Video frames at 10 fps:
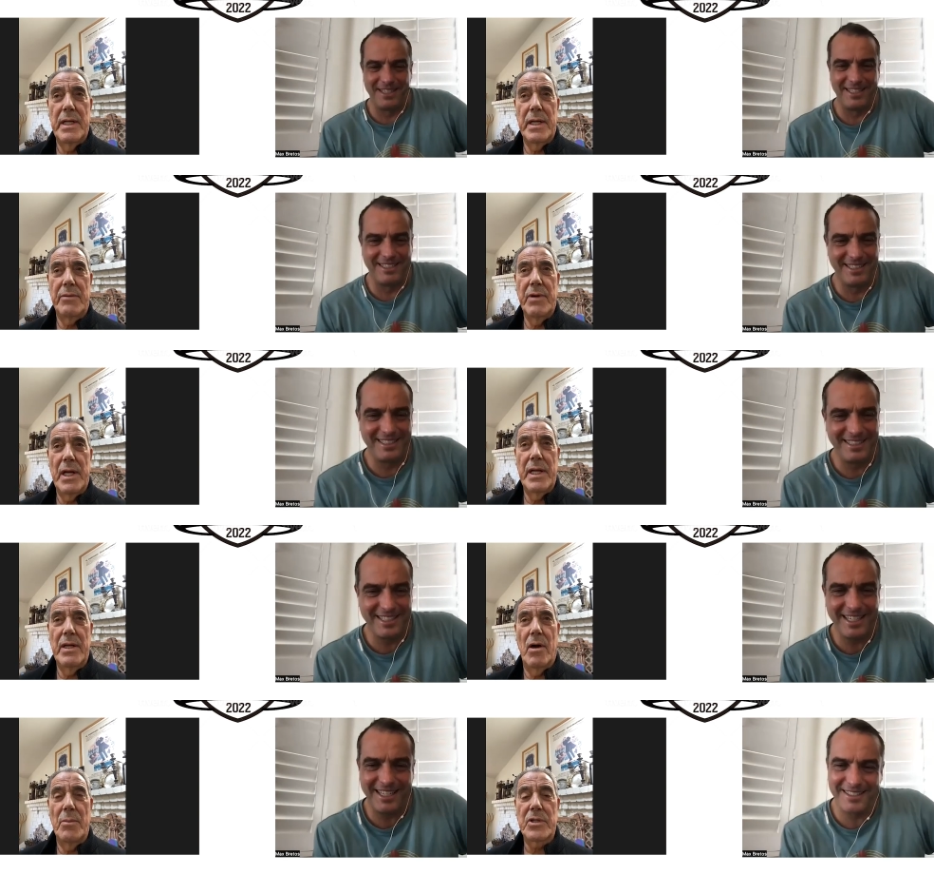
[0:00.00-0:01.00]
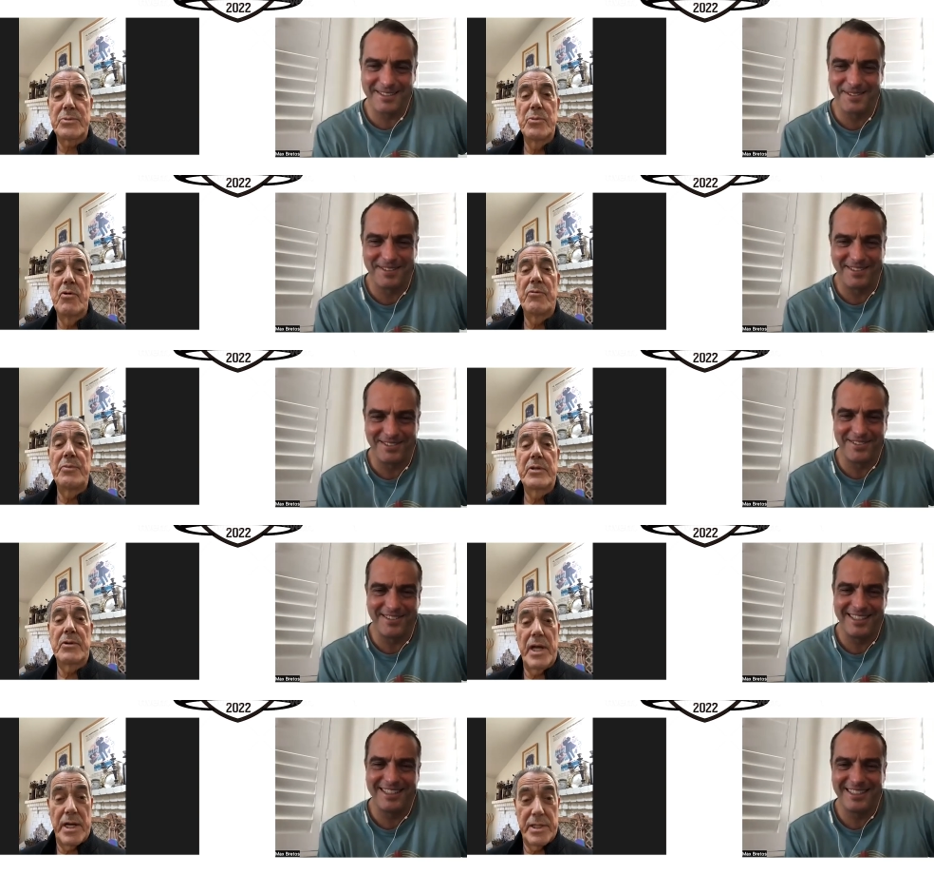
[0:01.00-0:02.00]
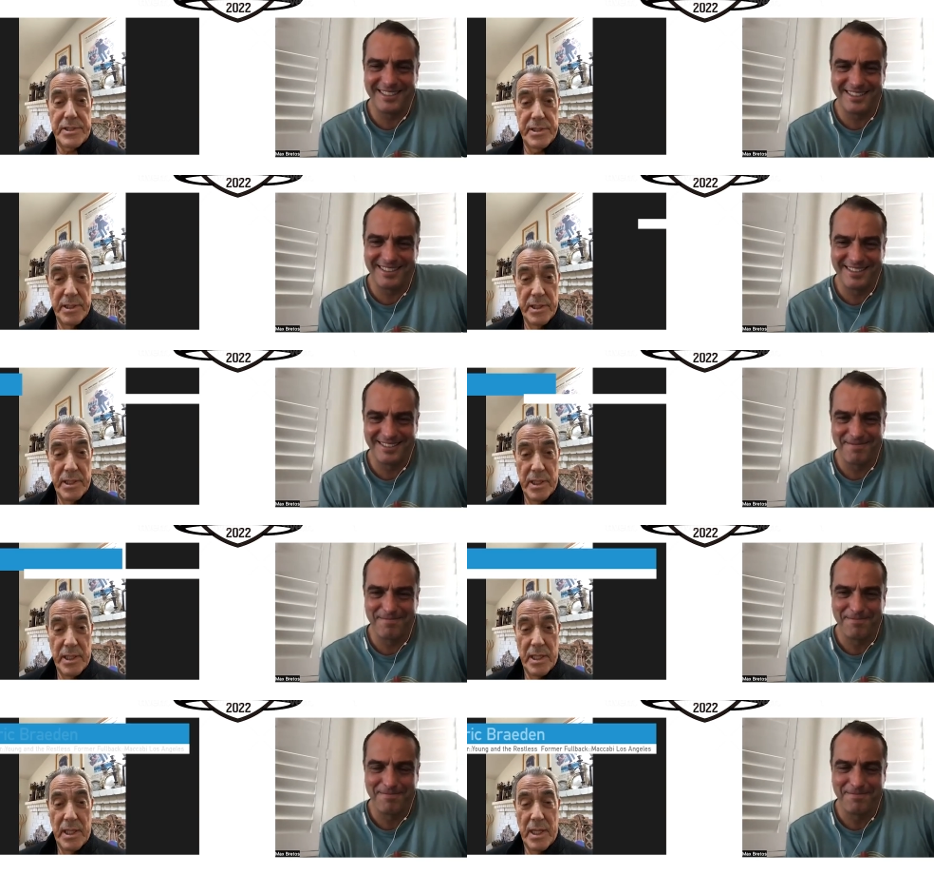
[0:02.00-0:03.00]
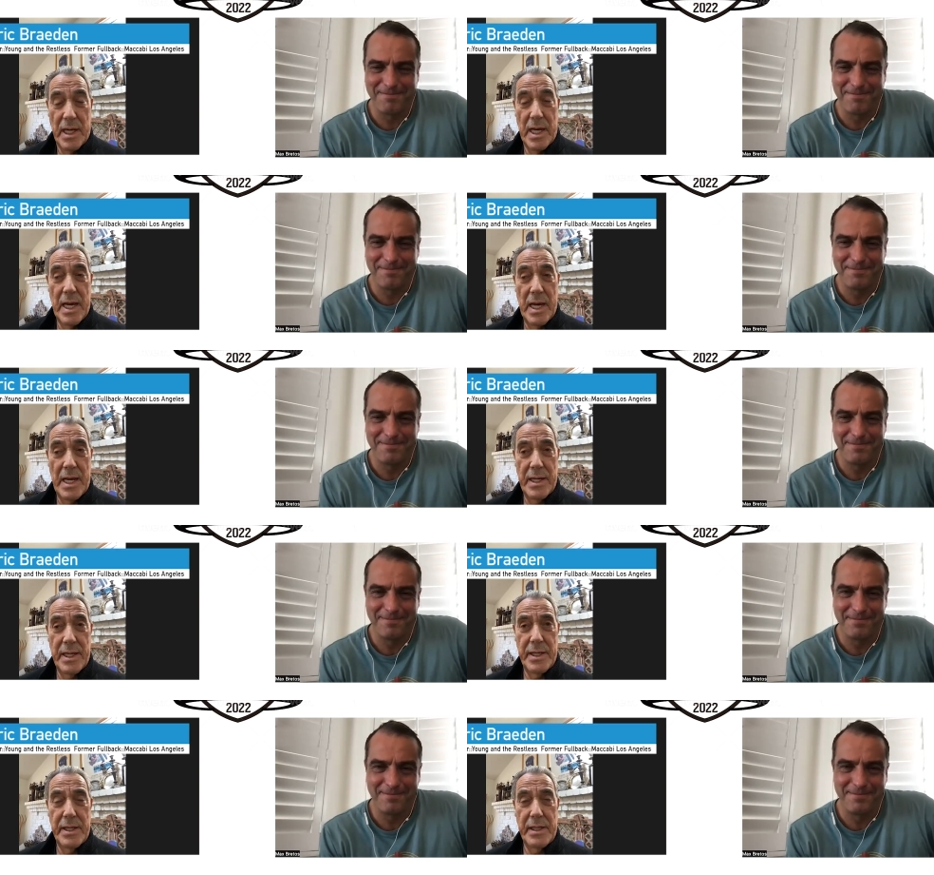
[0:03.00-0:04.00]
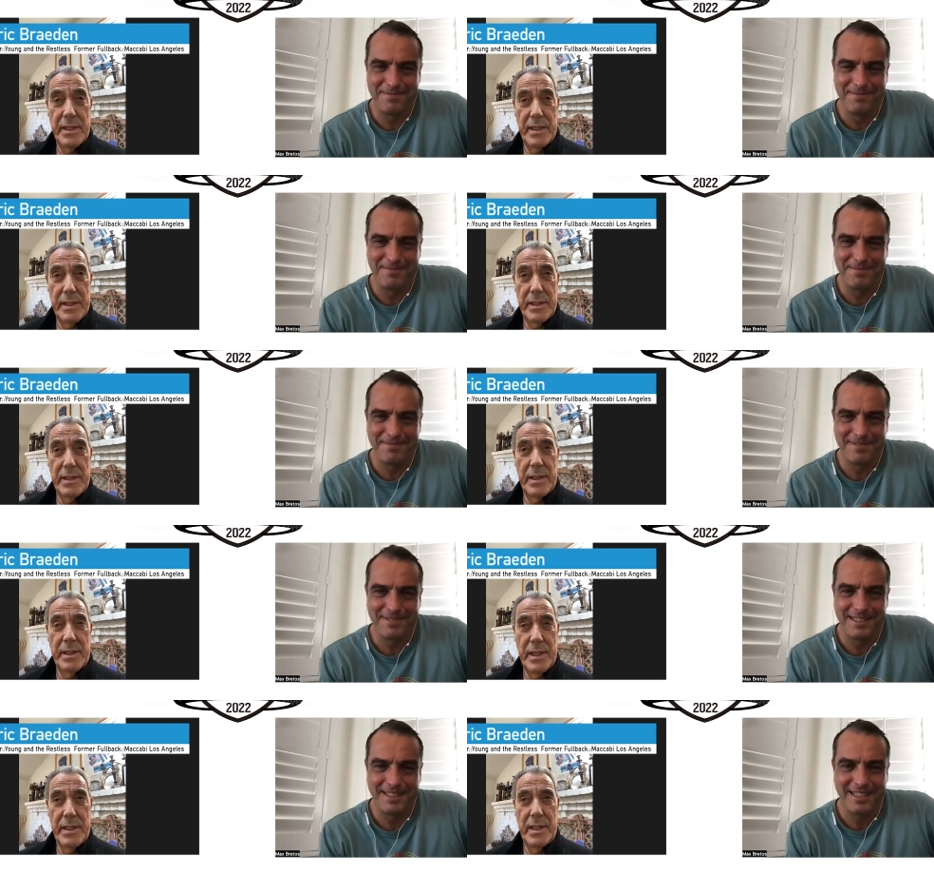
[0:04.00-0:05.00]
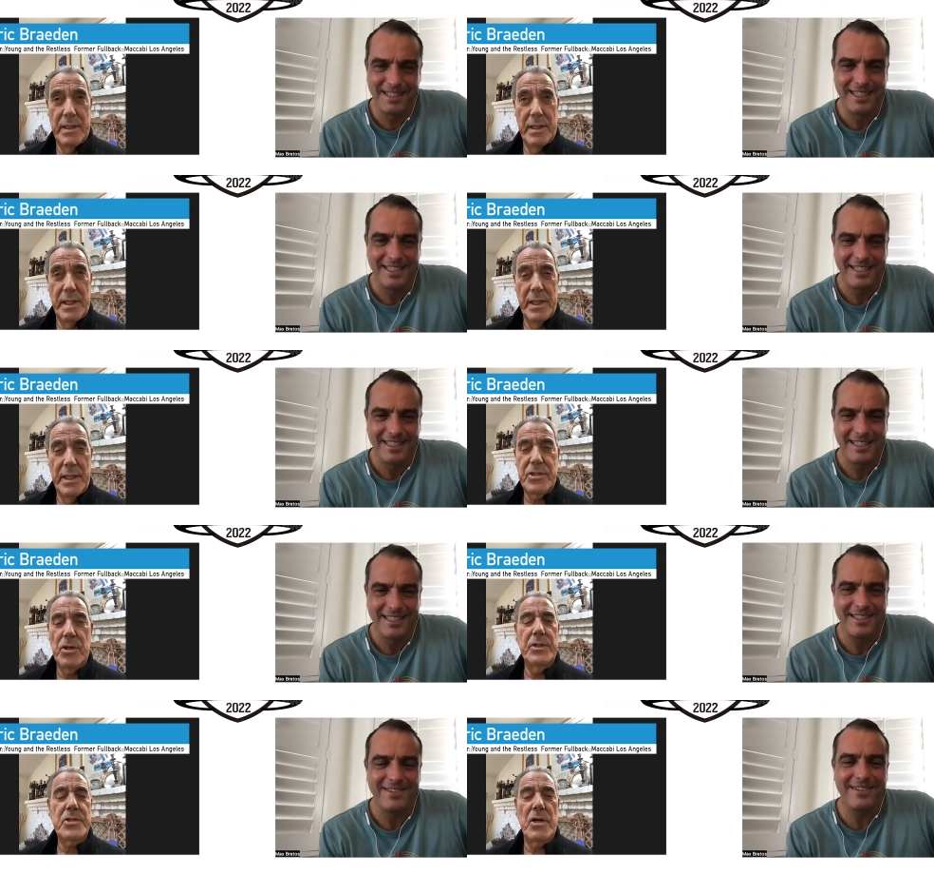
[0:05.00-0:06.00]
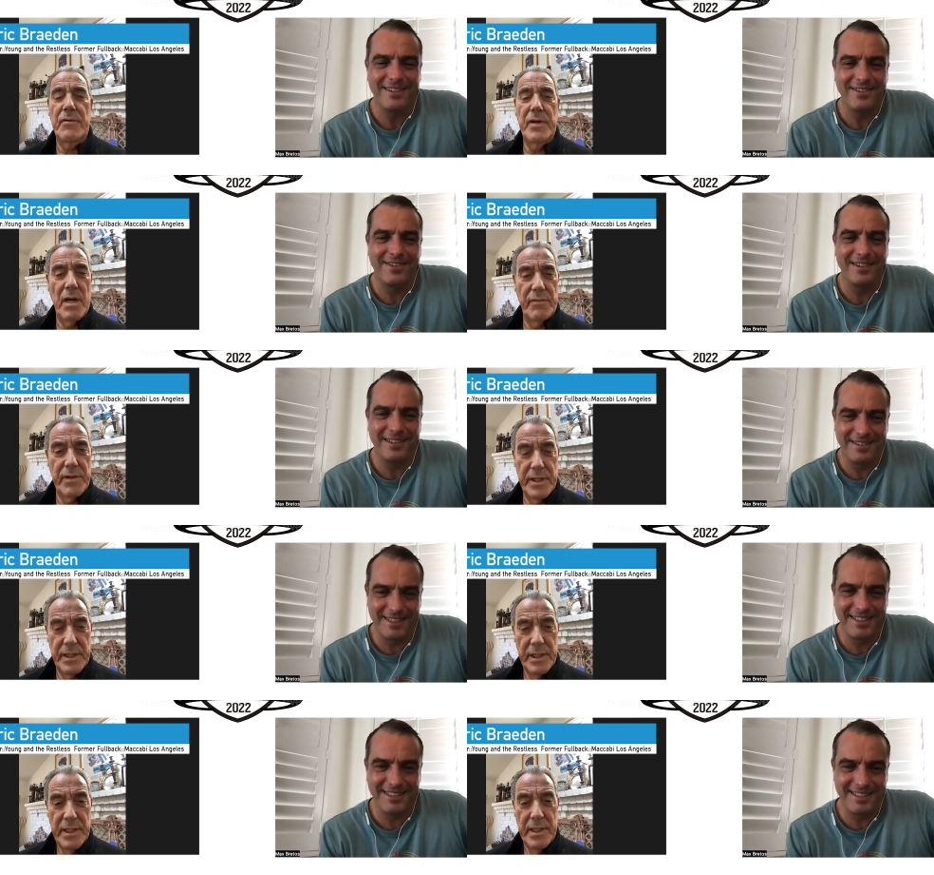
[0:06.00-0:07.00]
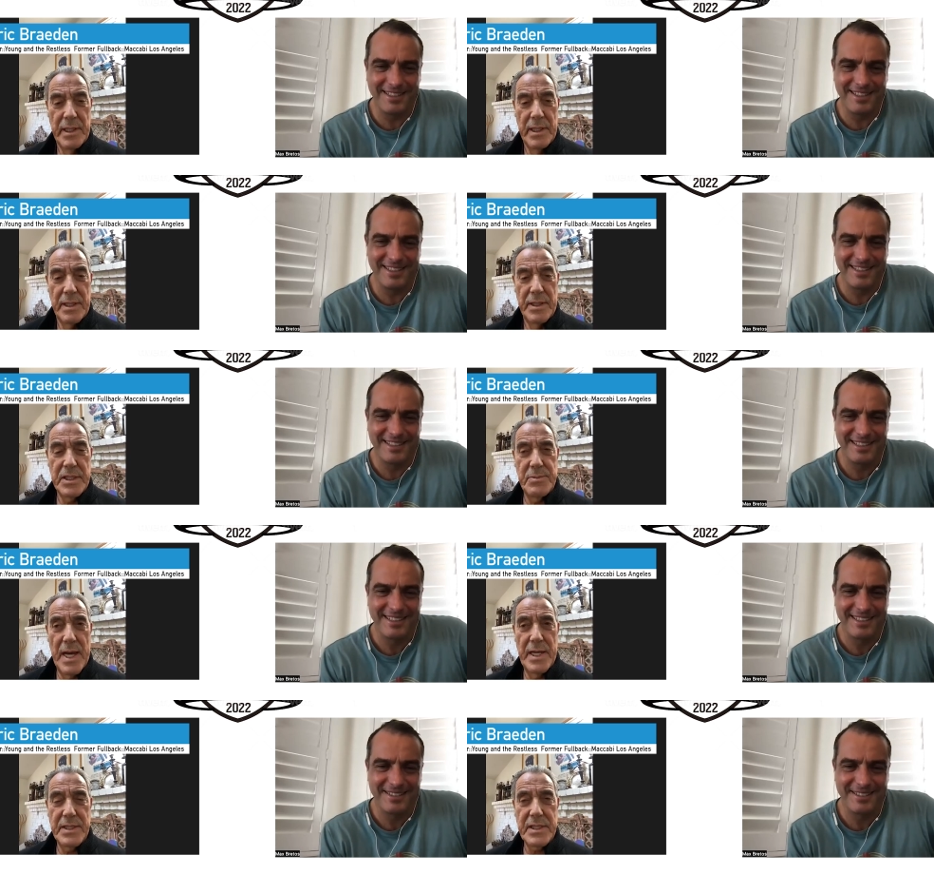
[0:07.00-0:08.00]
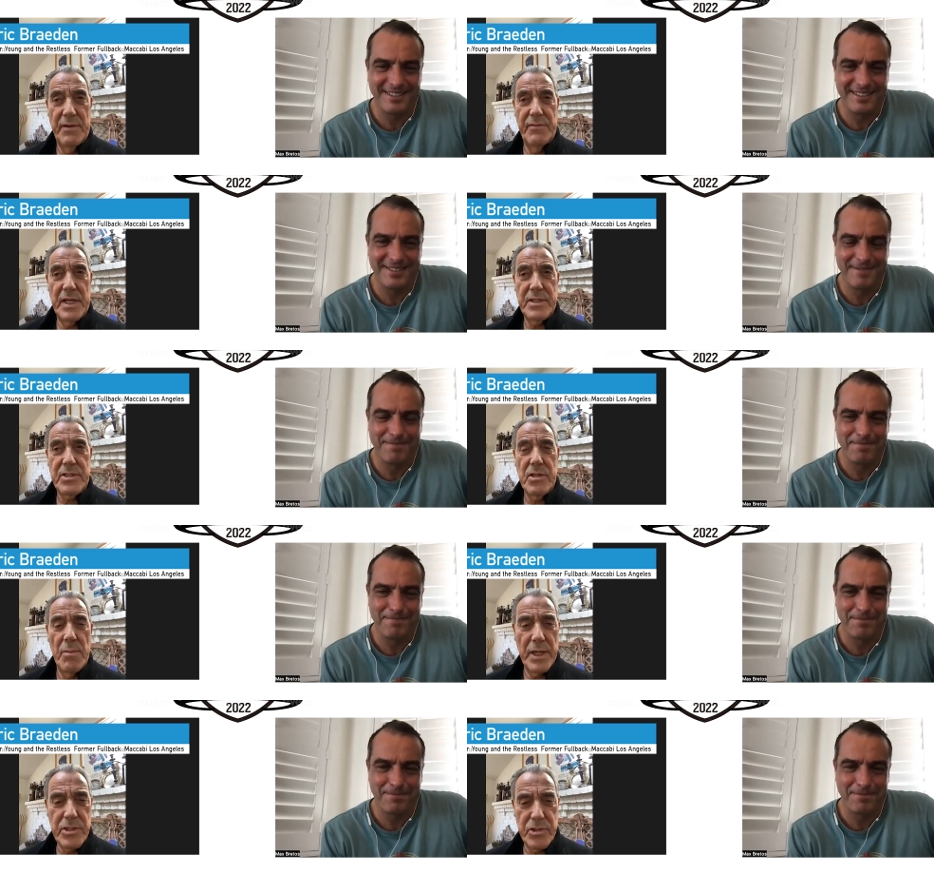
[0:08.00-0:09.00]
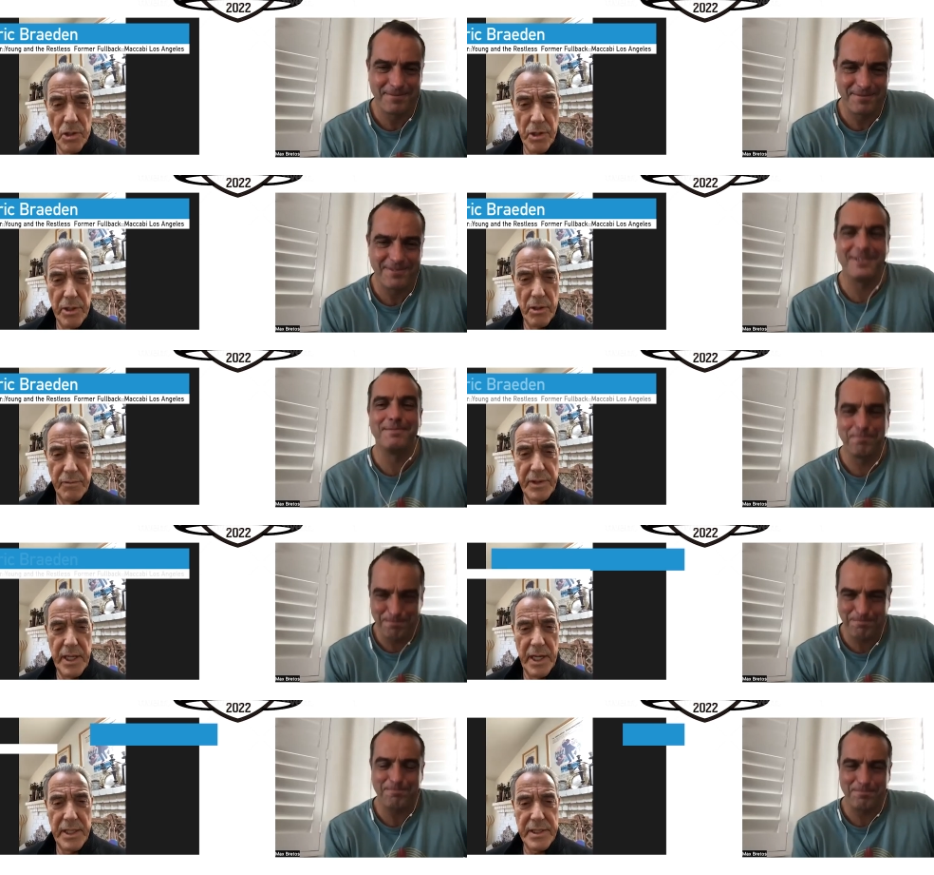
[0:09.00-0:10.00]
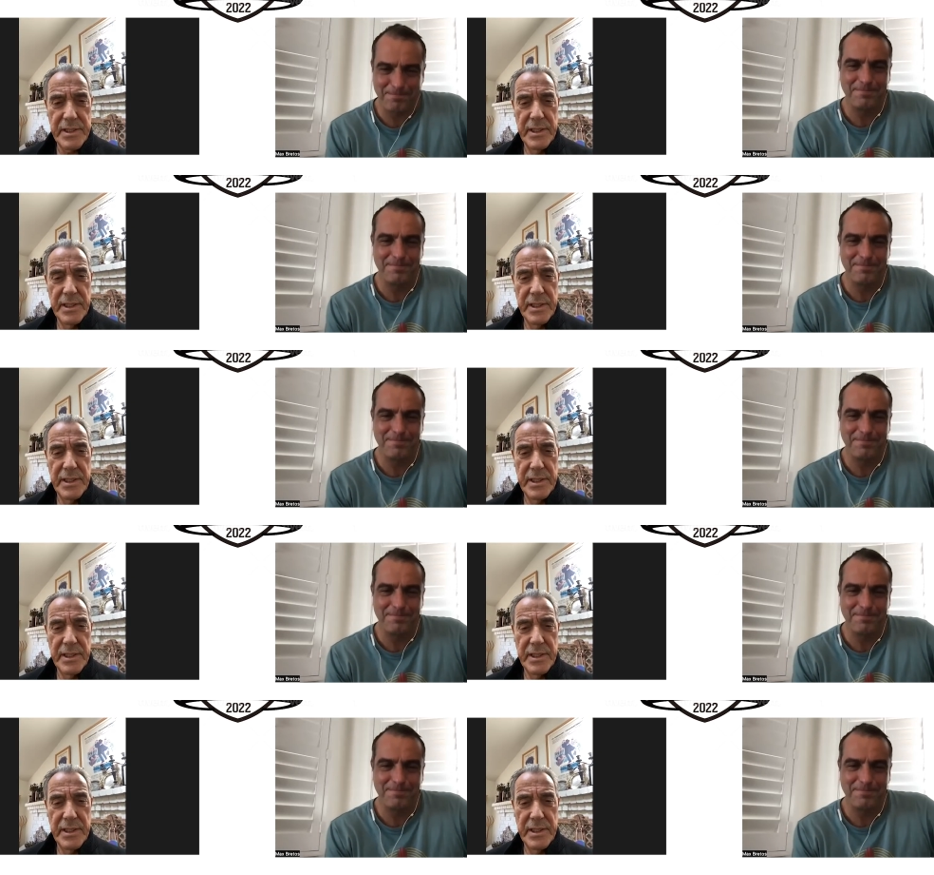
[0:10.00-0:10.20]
Speaker 1: it really almost moved me to tears, and it, it he is so deserving of it. This man has given us so much joy over the years.